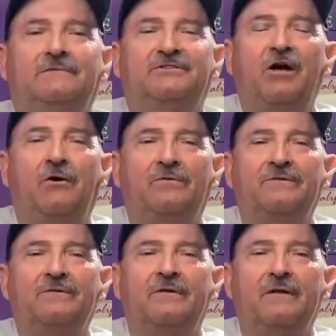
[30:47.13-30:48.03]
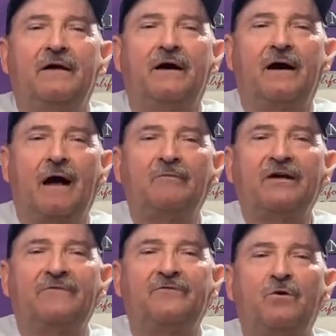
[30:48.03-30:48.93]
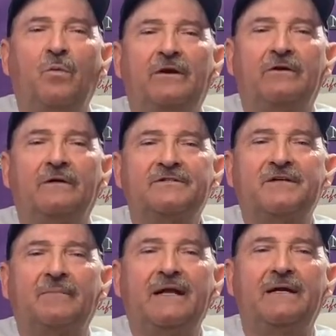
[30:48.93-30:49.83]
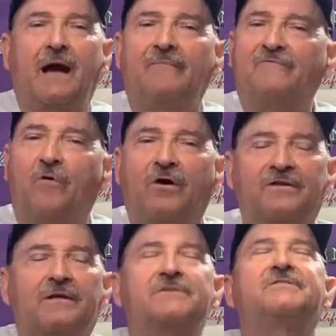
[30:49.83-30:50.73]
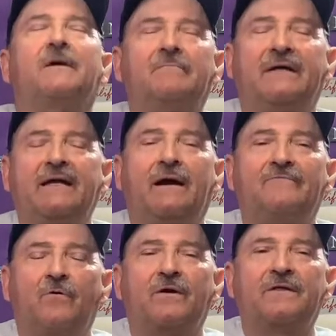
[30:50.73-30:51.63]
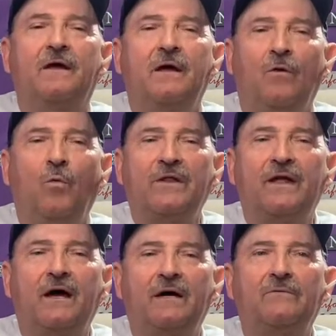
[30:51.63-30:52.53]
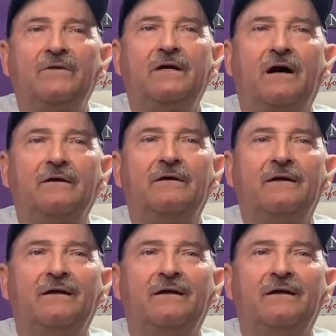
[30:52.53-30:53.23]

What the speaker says: So I'm looking for the winner. Somebody come forth. Somebody come forth with a color.